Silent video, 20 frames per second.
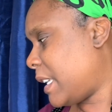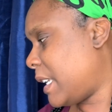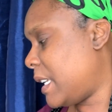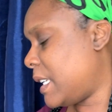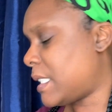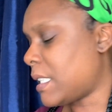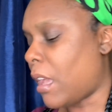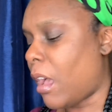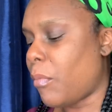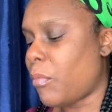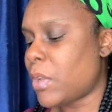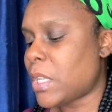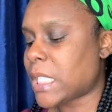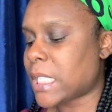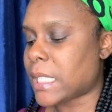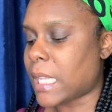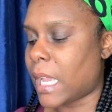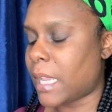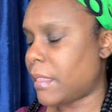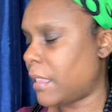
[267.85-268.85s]
it's almost
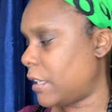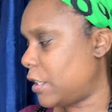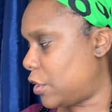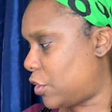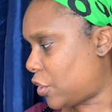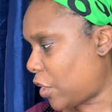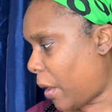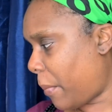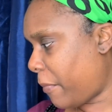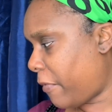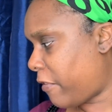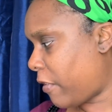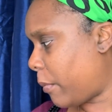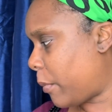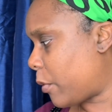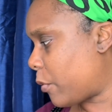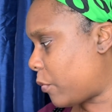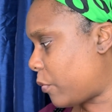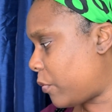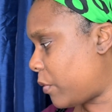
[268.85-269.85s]
like they jump from
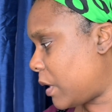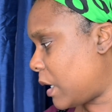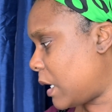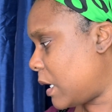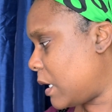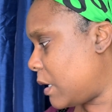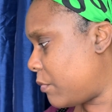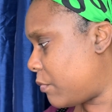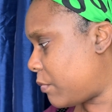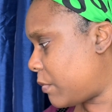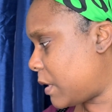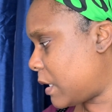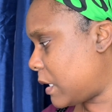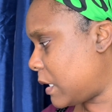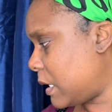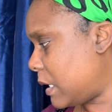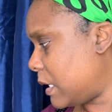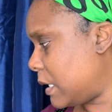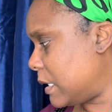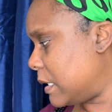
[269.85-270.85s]
a really
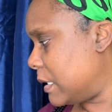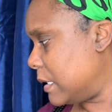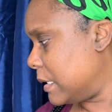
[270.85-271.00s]
really